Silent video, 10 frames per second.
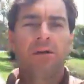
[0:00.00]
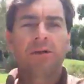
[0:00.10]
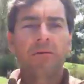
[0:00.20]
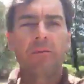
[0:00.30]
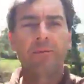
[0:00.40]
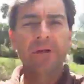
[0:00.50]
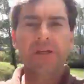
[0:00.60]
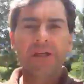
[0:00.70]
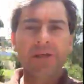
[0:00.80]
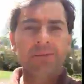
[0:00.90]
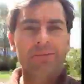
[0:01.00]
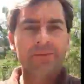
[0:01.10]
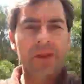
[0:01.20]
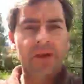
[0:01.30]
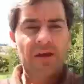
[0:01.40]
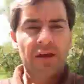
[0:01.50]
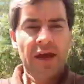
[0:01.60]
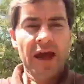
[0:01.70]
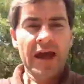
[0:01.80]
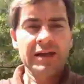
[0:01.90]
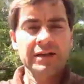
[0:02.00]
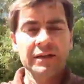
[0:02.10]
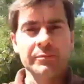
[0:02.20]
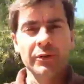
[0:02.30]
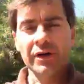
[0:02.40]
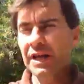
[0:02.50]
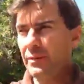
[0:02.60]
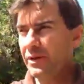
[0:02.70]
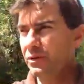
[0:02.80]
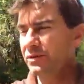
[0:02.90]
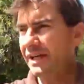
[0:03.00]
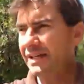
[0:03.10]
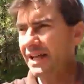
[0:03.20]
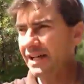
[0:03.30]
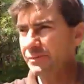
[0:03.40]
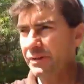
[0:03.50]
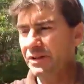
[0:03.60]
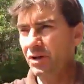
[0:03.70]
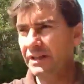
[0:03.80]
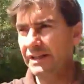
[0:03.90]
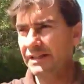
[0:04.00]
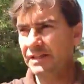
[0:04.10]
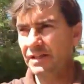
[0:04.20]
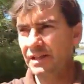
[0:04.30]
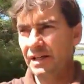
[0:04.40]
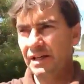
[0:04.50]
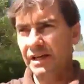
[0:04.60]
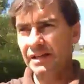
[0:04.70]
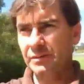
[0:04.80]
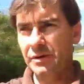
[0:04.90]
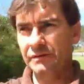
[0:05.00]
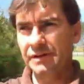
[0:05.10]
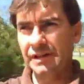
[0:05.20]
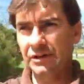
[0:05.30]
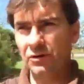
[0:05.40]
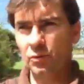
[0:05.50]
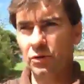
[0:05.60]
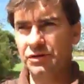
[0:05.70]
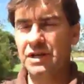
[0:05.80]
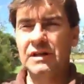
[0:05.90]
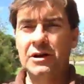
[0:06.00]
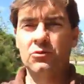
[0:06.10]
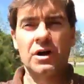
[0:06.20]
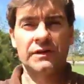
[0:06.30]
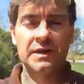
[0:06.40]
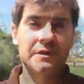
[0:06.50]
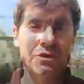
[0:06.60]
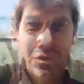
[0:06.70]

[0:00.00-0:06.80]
the mobility, and the body chemicals, and last but not least is a bit of a secret, and we'll share that right at the end of the